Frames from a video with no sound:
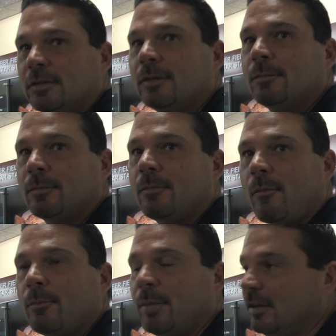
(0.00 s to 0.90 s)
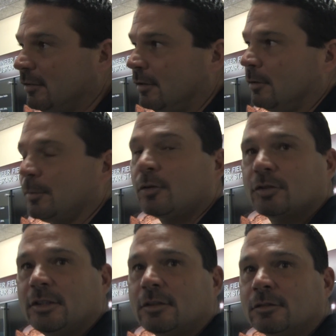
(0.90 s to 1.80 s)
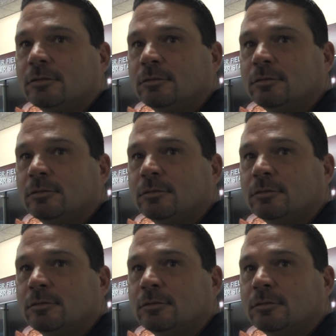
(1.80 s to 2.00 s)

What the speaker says: Yep. Based on our personnel.